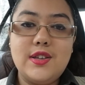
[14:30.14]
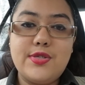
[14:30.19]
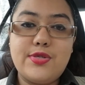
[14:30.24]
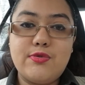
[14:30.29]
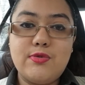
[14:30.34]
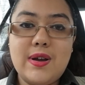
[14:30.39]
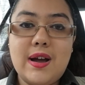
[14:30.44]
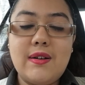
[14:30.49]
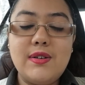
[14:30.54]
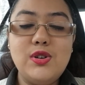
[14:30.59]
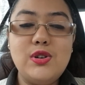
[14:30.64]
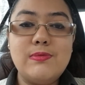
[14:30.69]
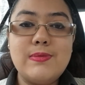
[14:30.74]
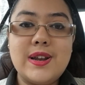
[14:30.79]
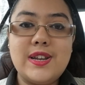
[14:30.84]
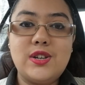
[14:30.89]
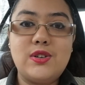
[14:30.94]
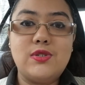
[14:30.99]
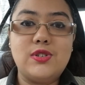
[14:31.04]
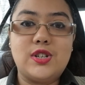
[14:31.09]
throughout your
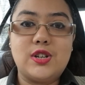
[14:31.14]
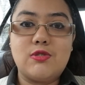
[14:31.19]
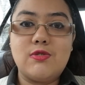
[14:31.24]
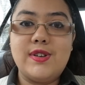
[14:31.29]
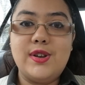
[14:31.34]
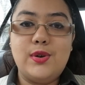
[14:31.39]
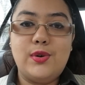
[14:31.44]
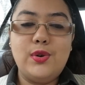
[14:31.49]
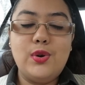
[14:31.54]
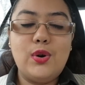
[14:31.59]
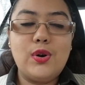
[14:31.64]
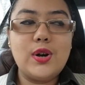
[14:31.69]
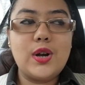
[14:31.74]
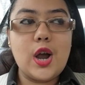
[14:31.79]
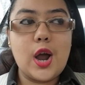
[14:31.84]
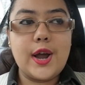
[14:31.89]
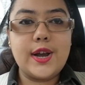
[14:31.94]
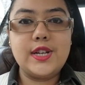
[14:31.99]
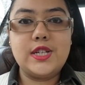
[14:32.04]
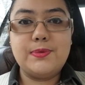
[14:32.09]
medical degree you're not
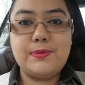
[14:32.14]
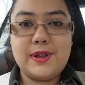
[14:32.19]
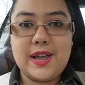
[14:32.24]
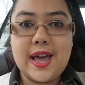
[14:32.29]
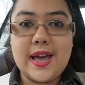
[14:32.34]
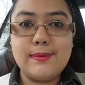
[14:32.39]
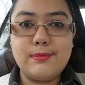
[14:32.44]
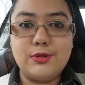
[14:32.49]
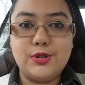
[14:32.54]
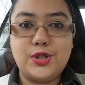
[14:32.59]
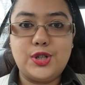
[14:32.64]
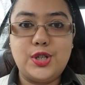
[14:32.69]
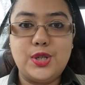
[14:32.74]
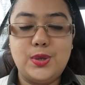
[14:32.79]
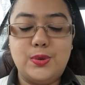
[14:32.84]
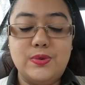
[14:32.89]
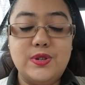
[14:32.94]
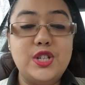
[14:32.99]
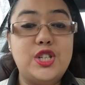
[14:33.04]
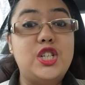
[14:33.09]
going to be able
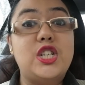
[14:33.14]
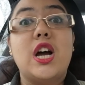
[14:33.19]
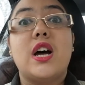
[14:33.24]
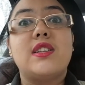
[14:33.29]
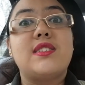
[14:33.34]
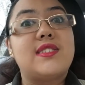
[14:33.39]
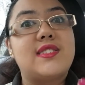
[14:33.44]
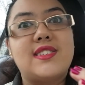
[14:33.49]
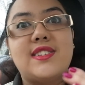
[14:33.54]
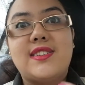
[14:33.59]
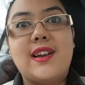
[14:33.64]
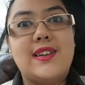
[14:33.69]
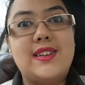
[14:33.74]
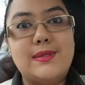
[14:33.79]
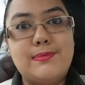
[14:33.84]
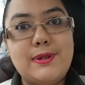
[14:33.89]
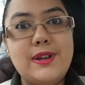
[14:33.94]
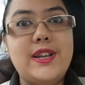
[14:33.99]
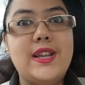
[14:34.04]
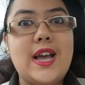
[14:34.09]
to just
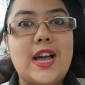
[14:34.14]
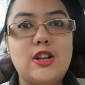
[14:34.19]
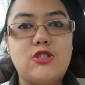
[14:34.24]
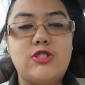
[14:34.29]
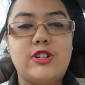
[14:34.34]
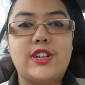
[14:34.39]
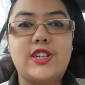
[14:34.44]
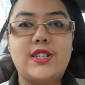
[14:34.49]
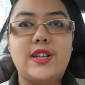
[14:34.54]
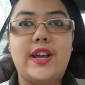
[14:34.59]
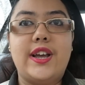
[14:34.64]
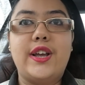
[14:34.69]
study paediatrics.